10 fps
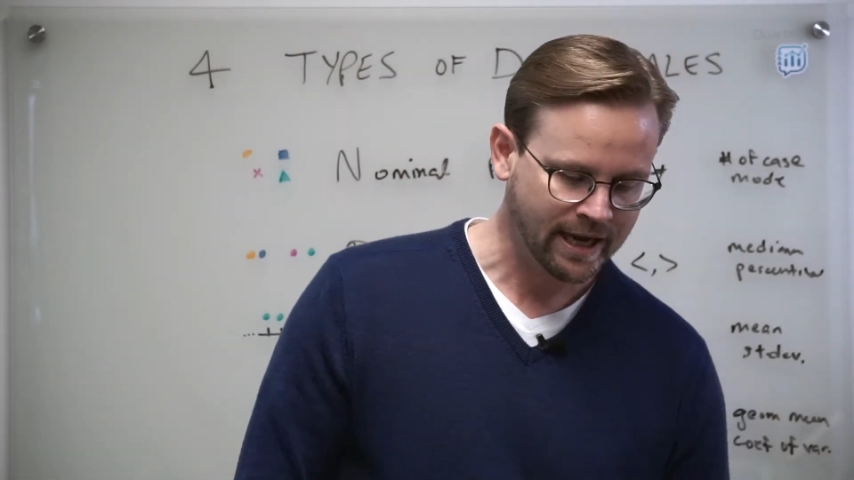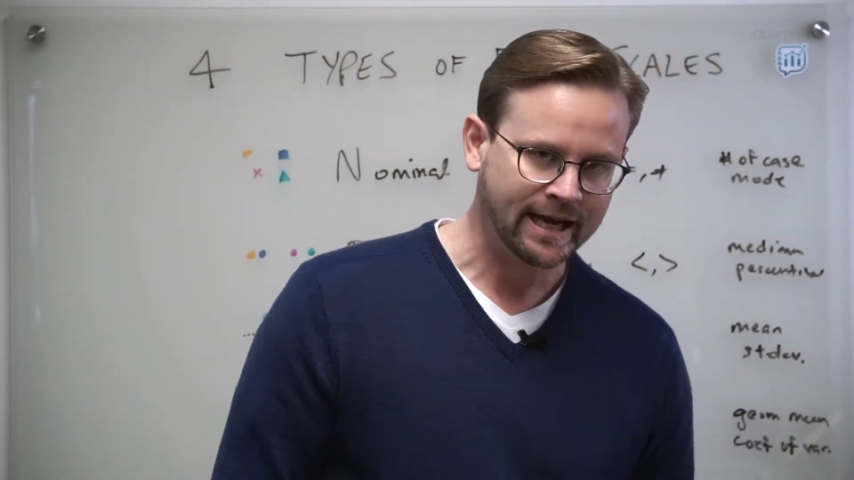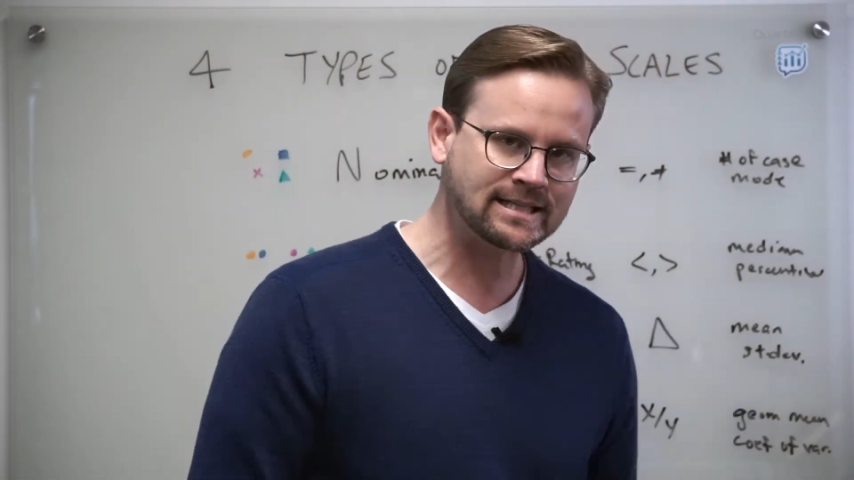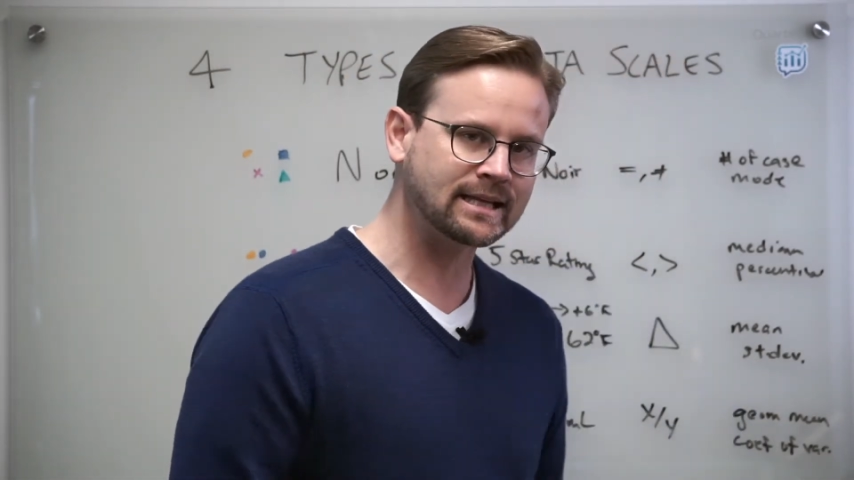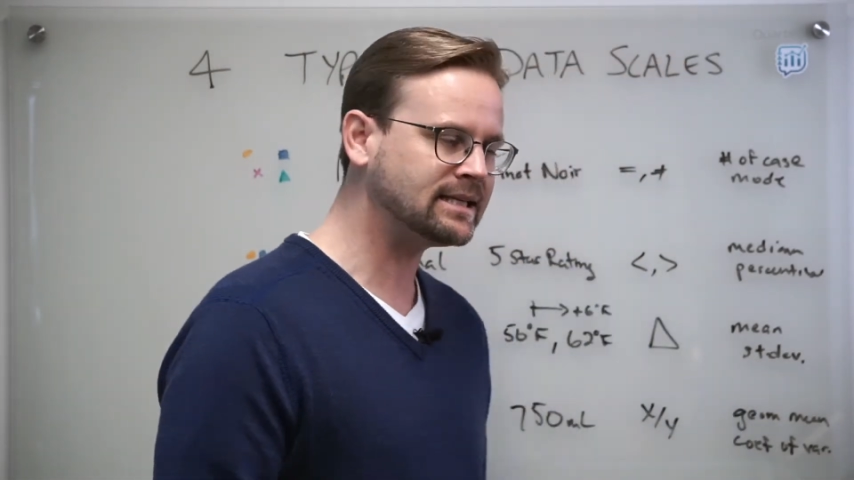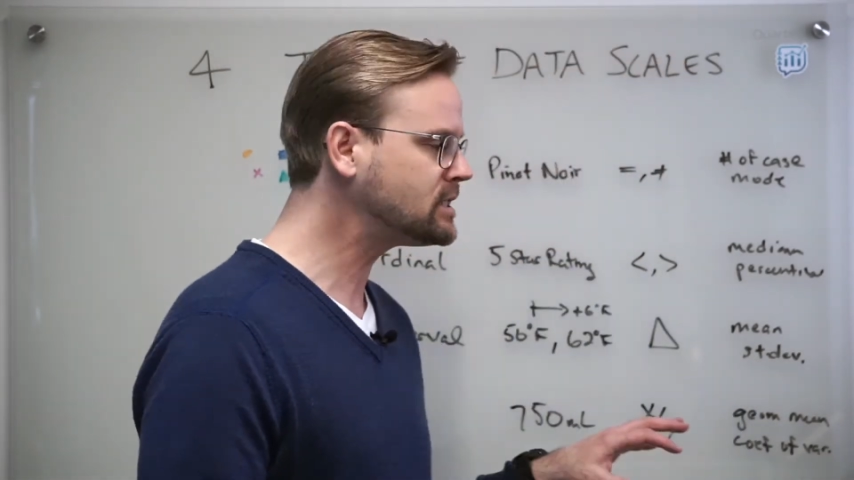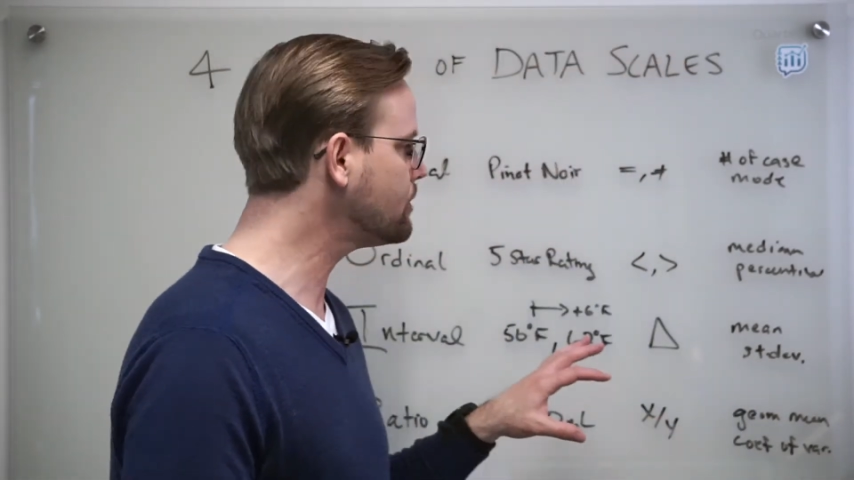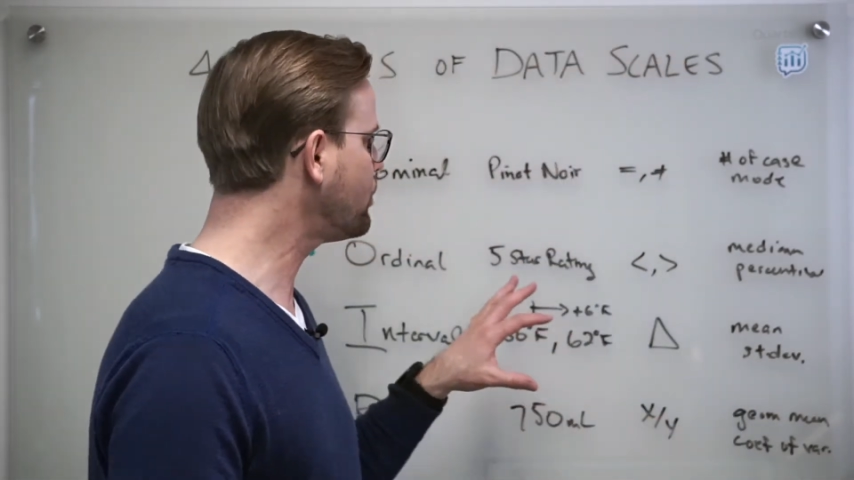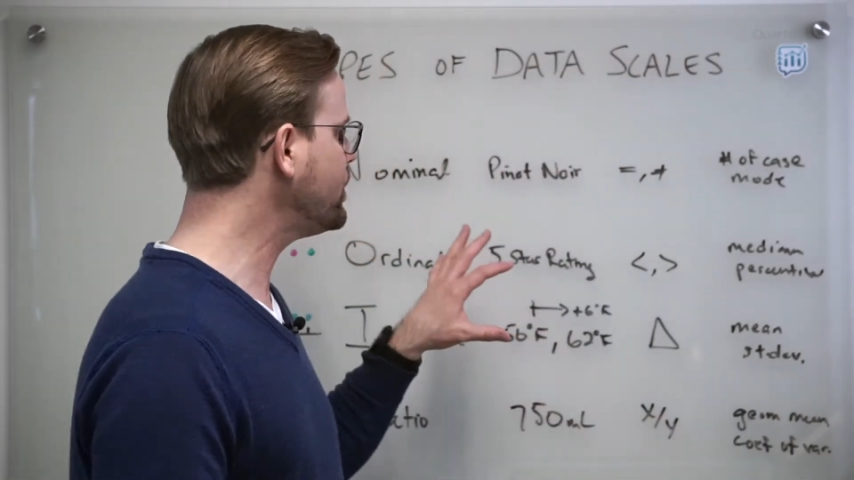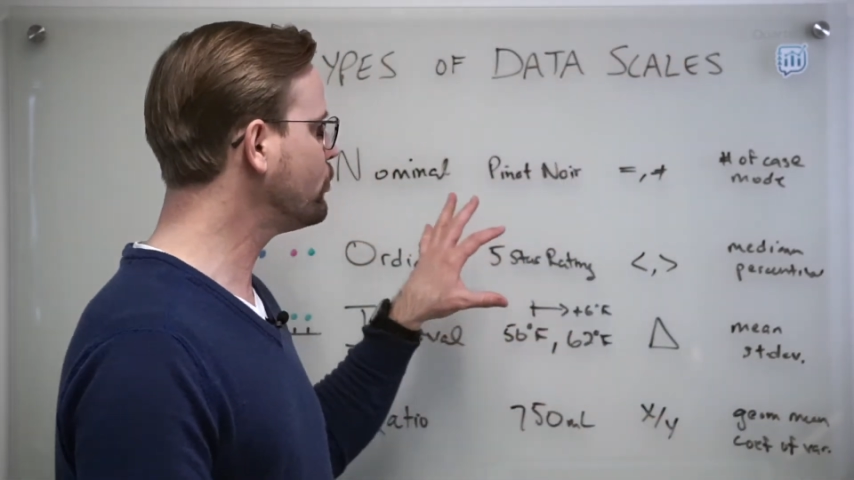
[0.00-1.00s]
is that this is
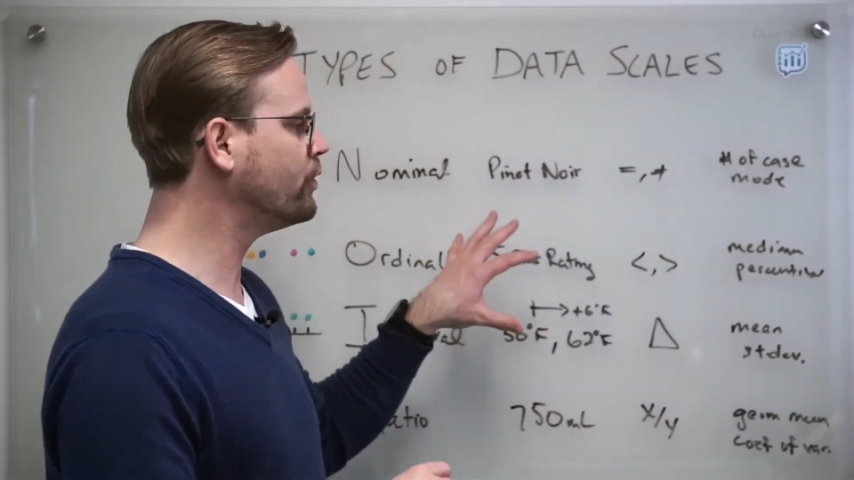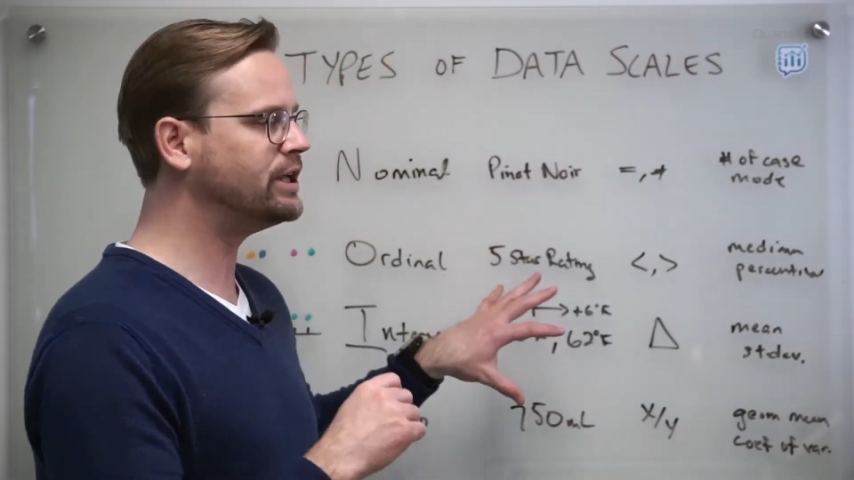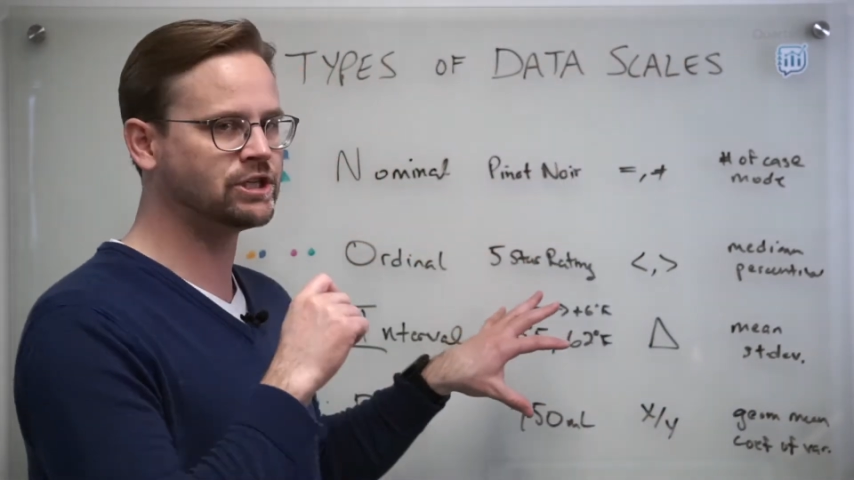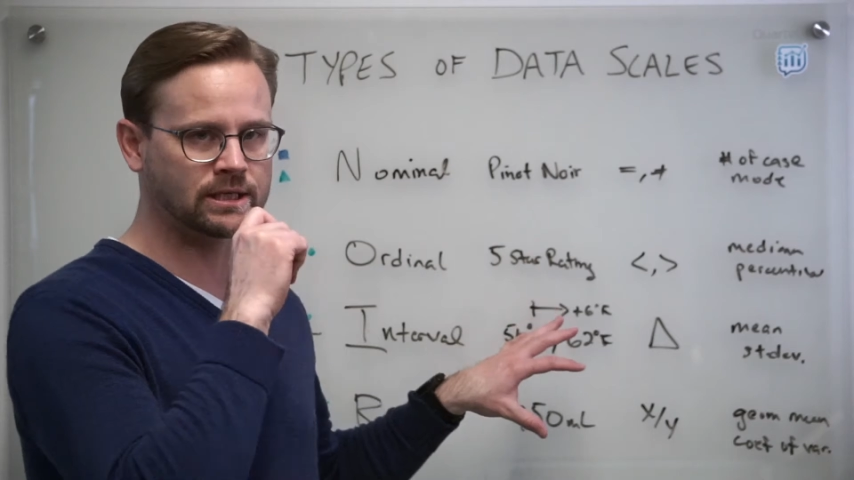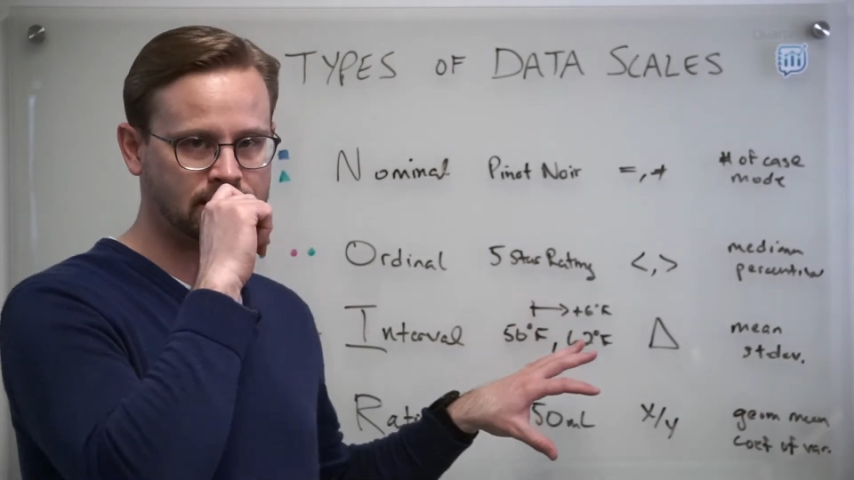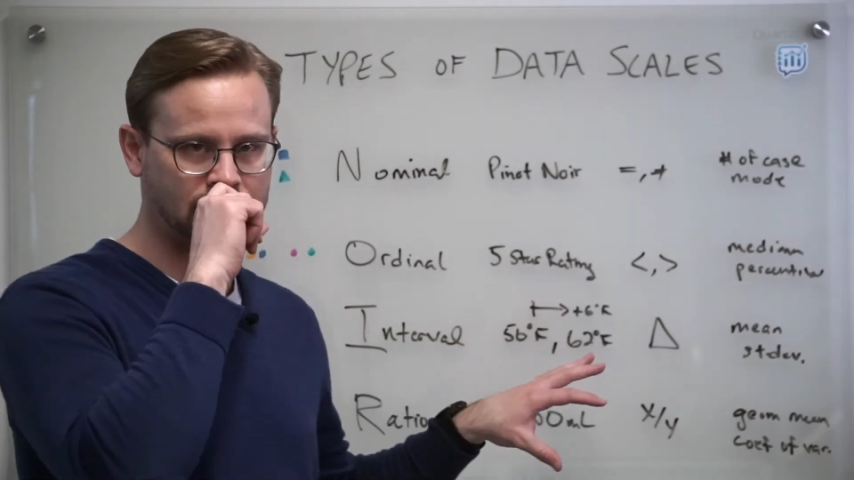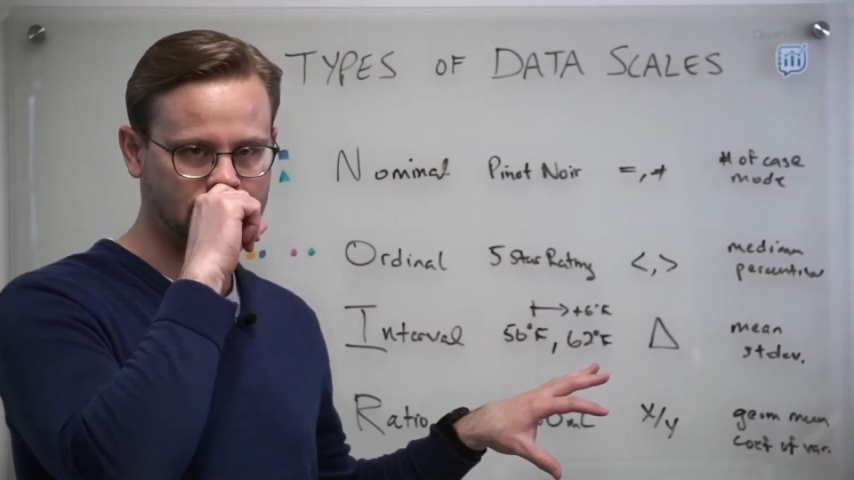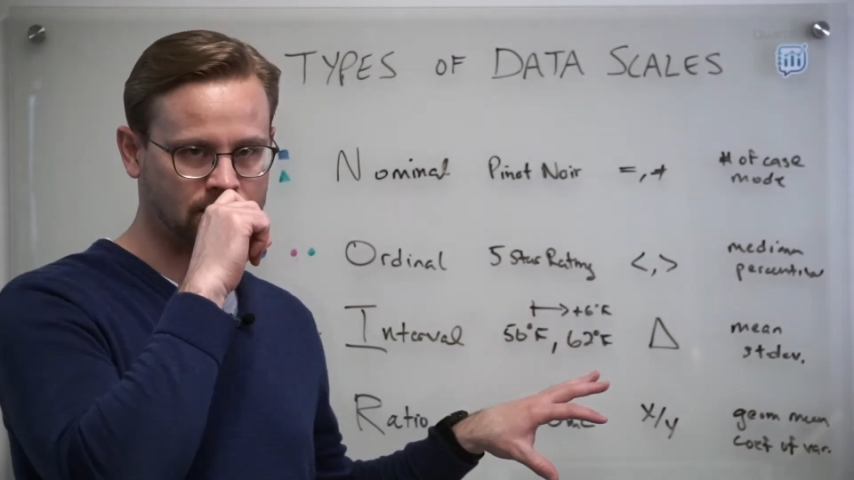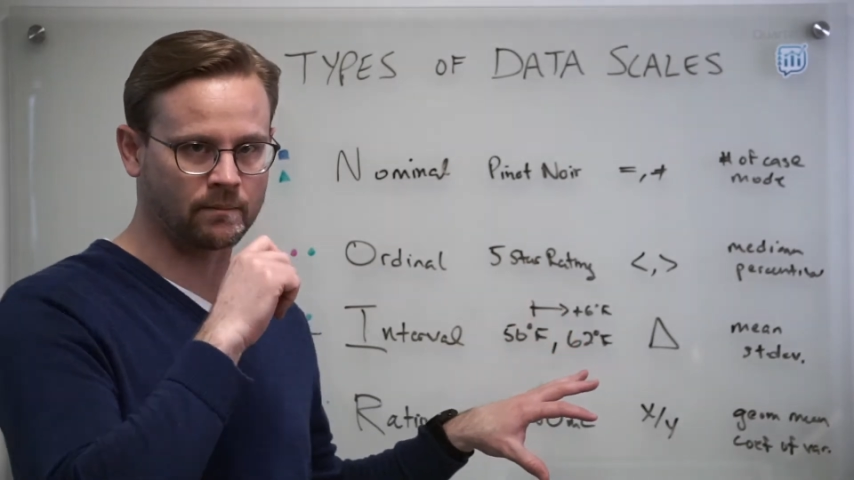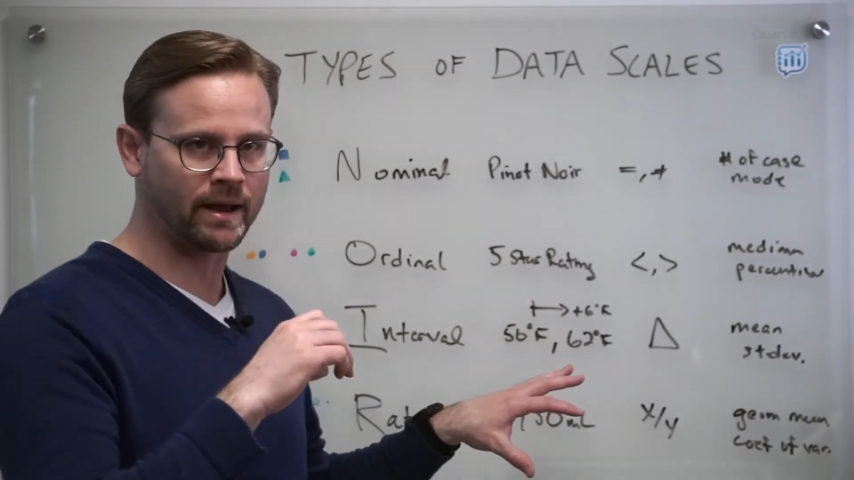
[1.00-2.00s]
a pretty rigid
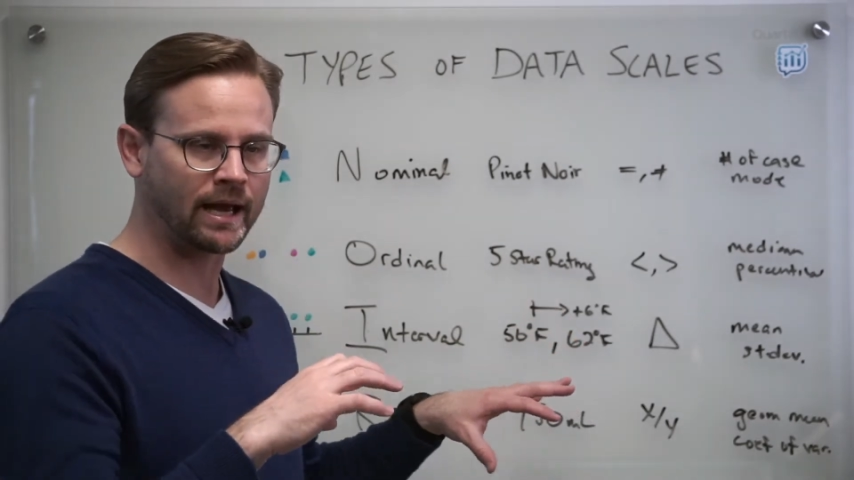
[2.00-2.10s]
system